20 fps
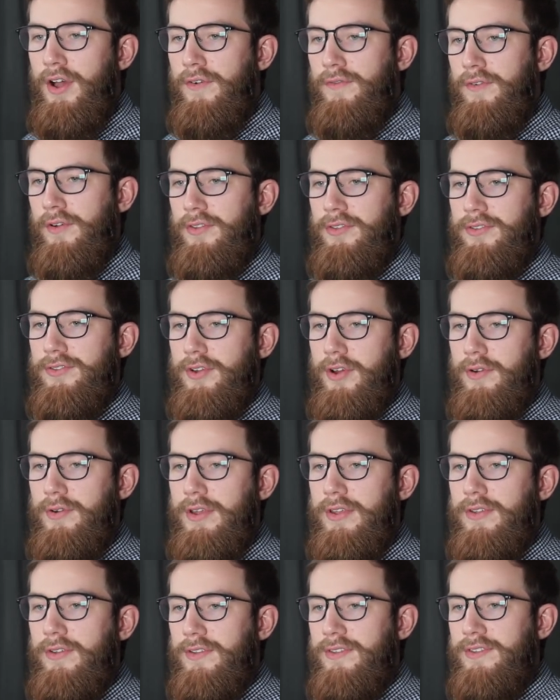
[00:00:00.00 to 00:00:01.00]
for
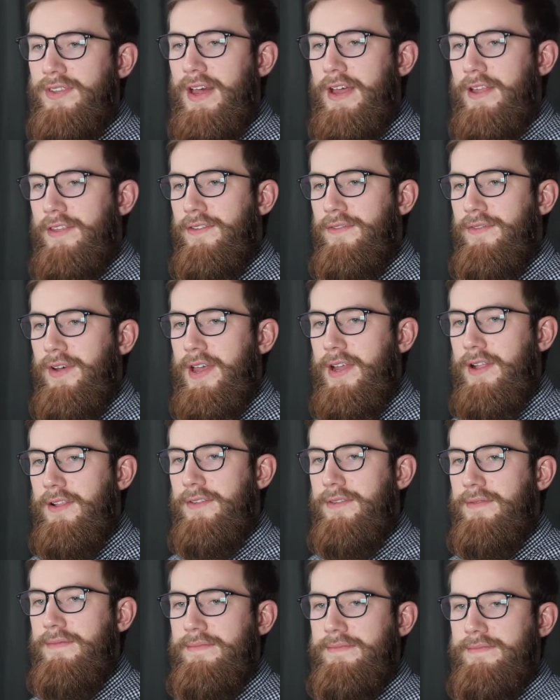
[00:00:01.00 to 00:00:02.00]
storing your site's
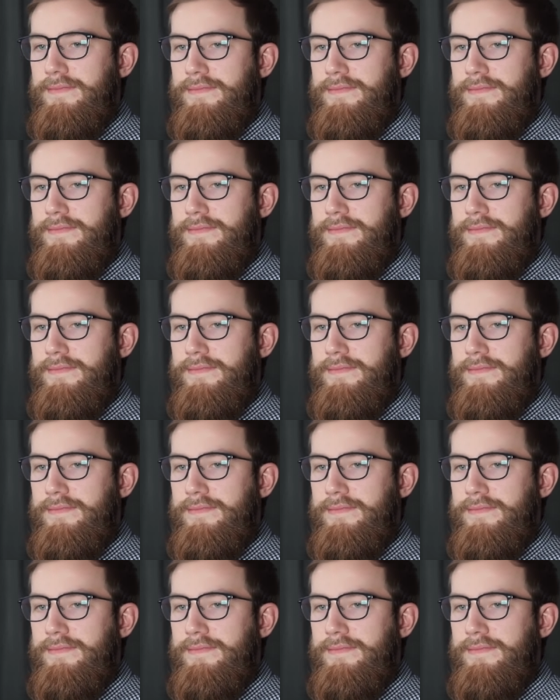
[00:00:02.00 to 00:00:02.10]
files.